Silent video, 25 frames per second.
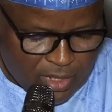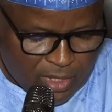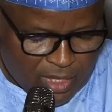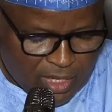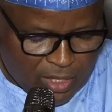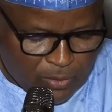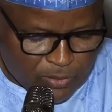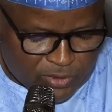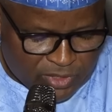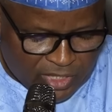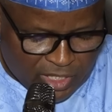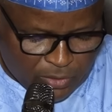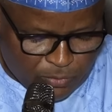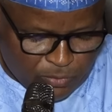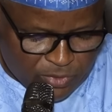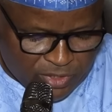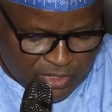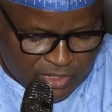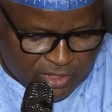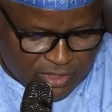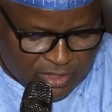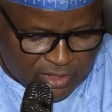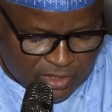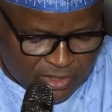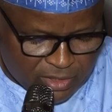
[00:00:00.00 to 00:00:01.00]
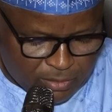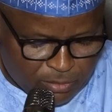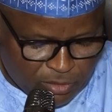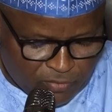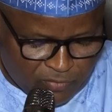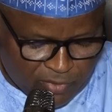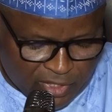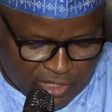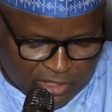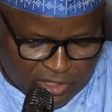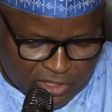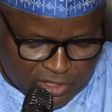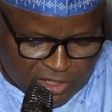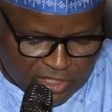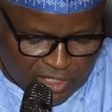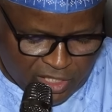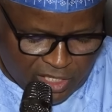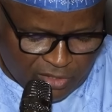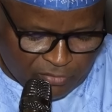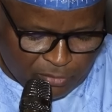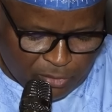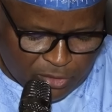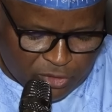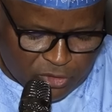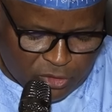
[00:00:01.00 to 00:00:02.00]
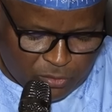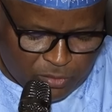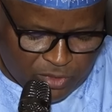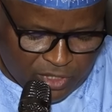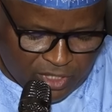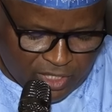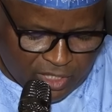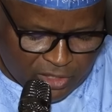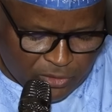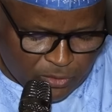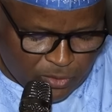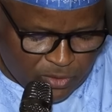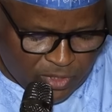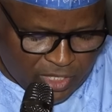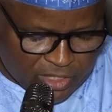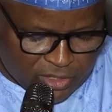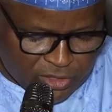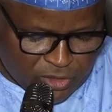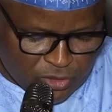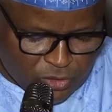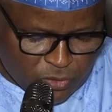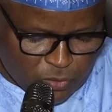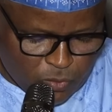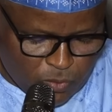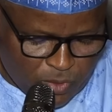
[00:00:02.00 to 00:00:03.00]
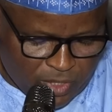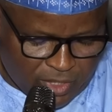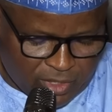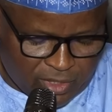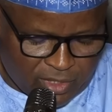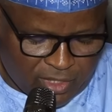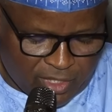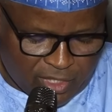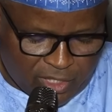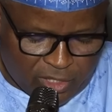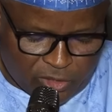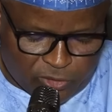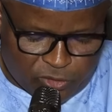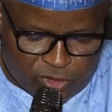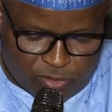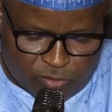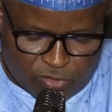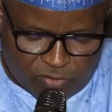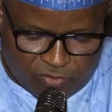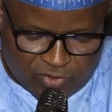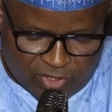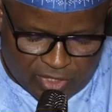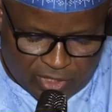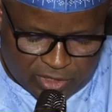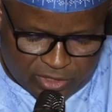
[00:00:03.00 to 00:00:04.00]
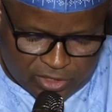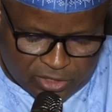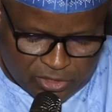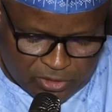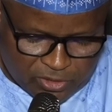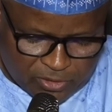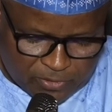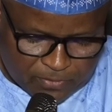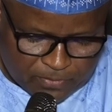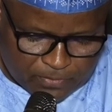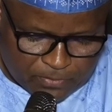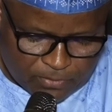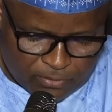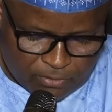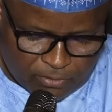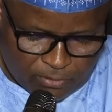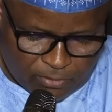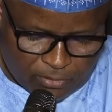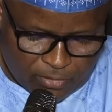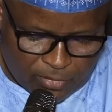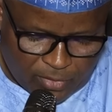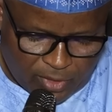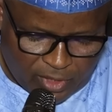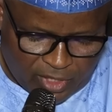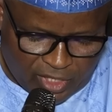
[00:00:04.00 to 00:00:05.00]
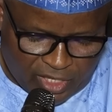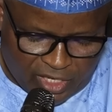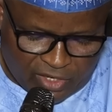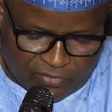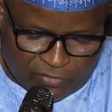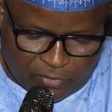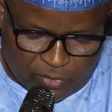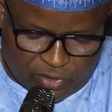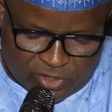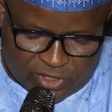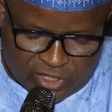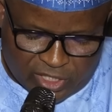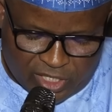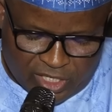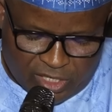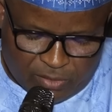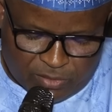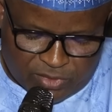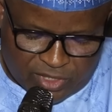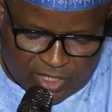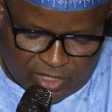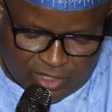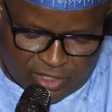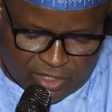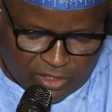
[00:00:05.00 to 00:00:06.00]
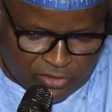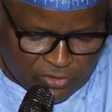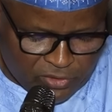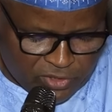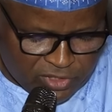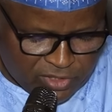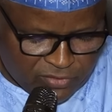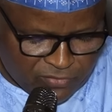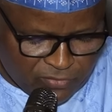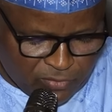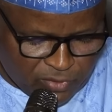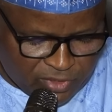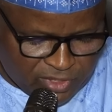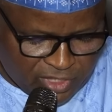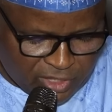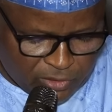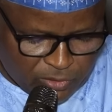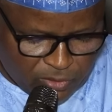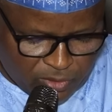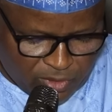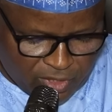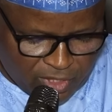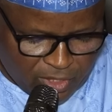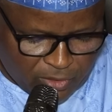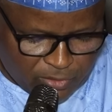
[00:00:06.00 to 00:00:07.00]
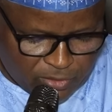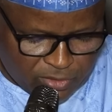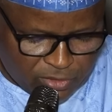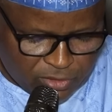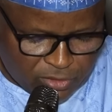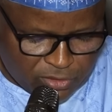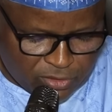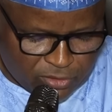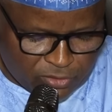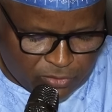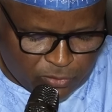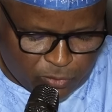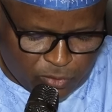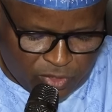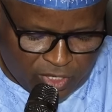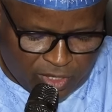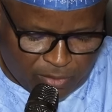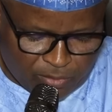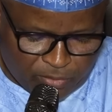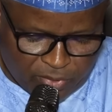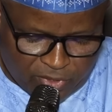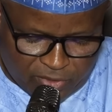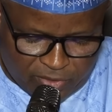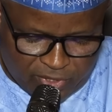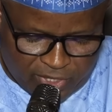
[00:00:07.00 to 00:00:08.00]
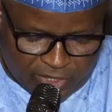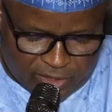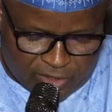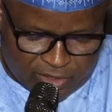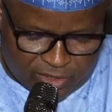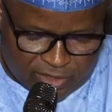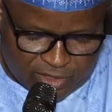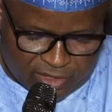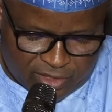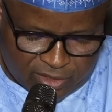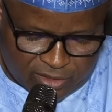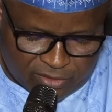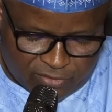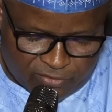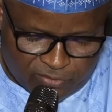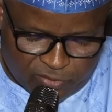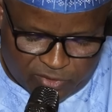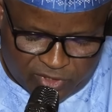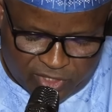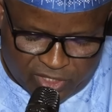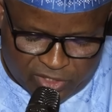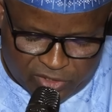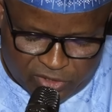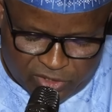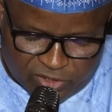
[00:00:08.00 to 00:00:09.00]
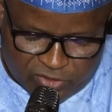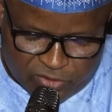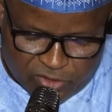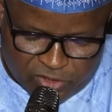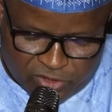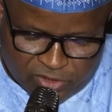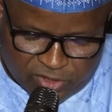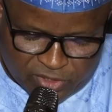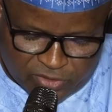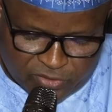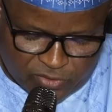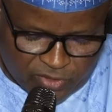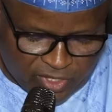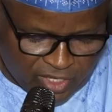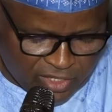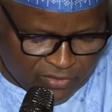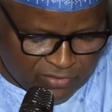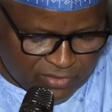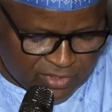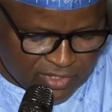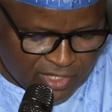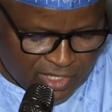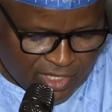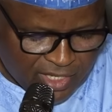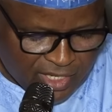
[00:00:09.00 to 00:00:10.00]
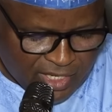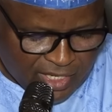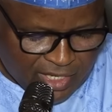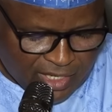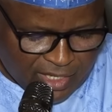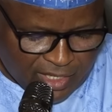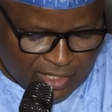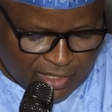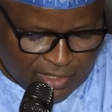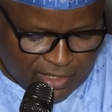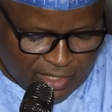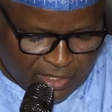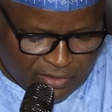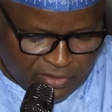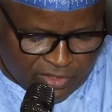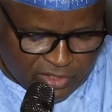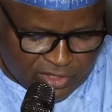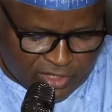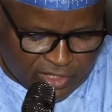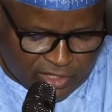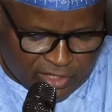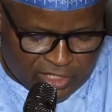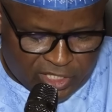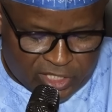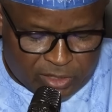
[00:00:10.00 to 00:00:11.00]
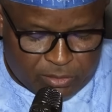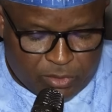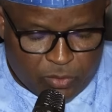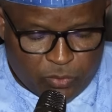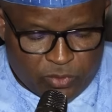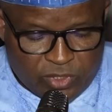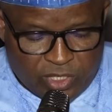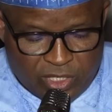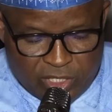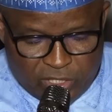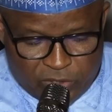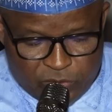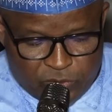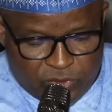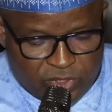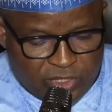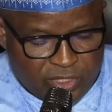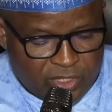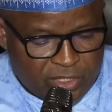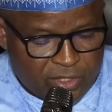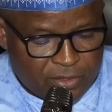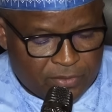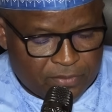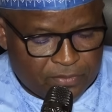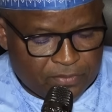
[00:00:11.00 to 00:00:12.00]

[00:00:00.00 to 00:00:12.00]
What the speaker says: I will start with mobilization efforts to be categorized into one, electoral mobilization. Efforts aimed at increasing voter turnout through campaign rallies, voter registration drives, and direct engagement with the electorate.